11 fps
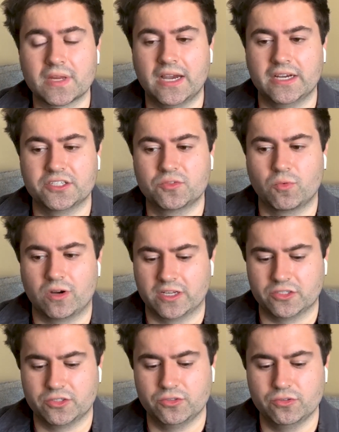I just want
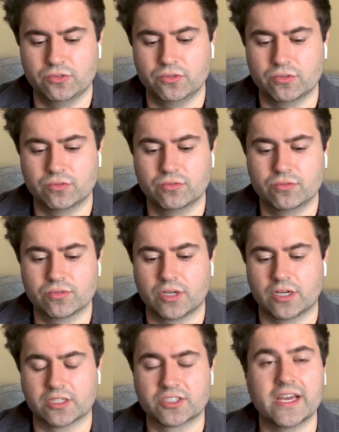to
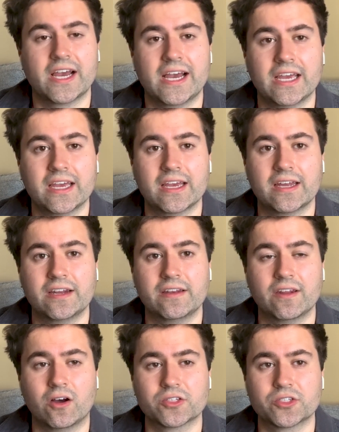say hi again and
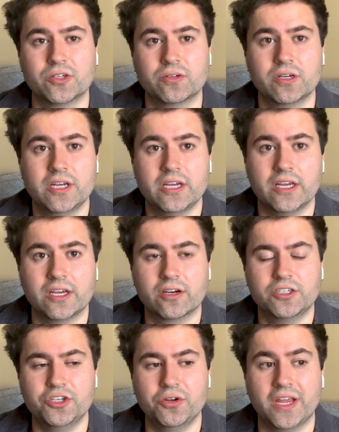also
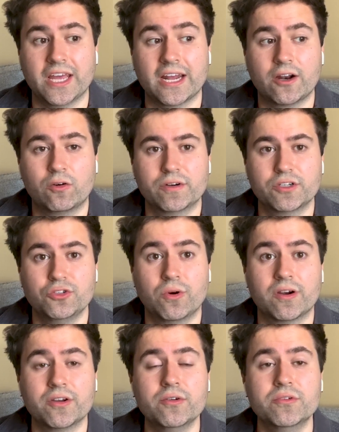encourage you to get on over to
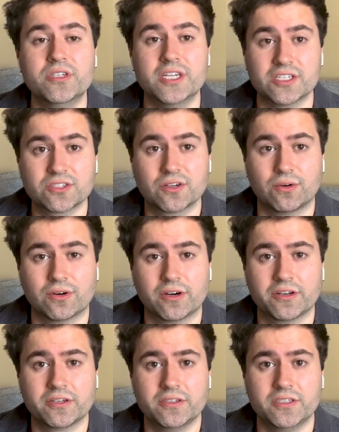our new Discord.
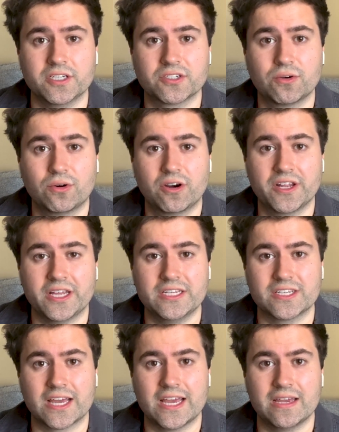Discord
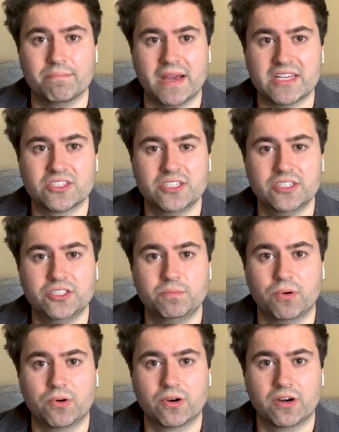is a message
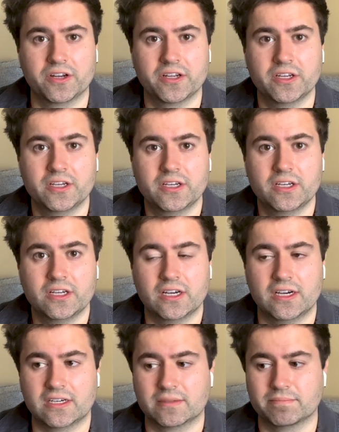board
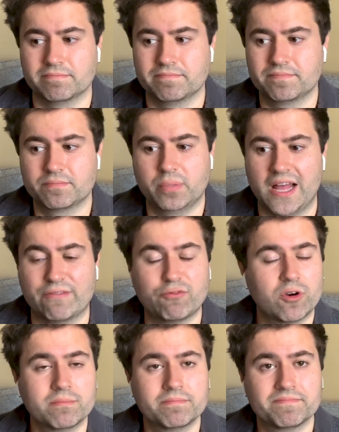um,
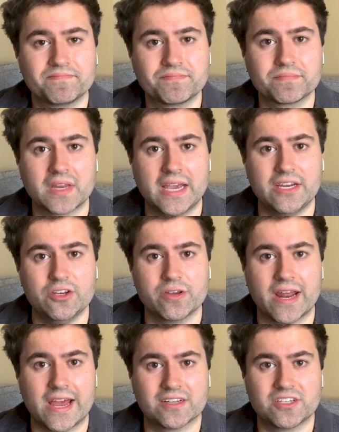platform, and you
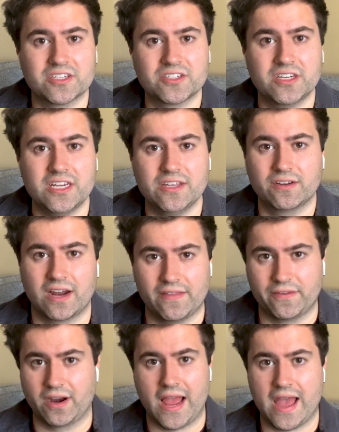can access it either on
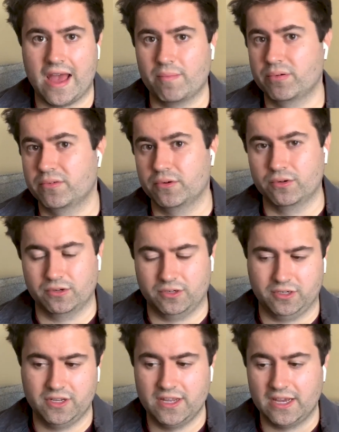their app
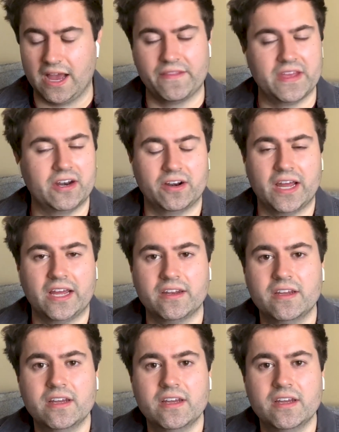or on the internet.